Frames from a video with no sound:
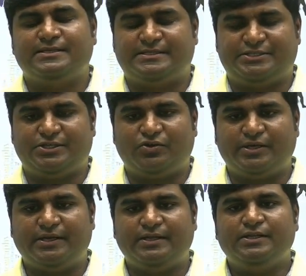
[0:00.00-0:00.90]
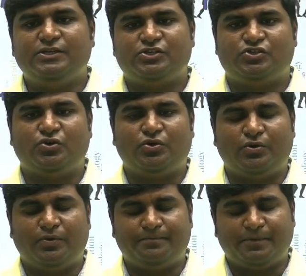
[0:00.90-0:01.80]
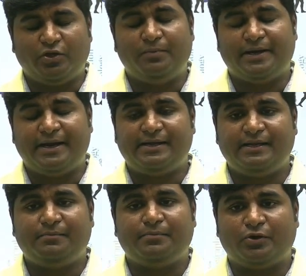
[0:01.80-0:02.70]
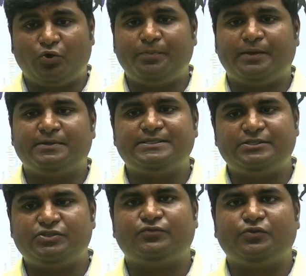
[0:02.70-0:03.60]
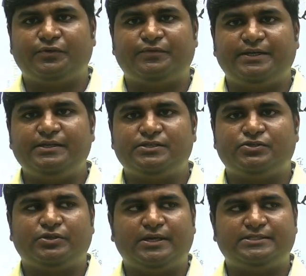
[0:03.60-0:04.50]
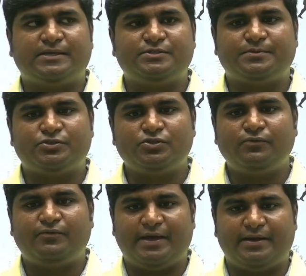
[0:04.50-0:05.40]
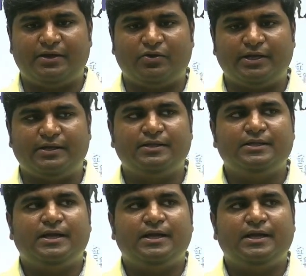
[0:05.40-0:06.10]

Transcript: section, okay? So you'll be writing two papers, each of 250 each. So that sums up to 500, okay?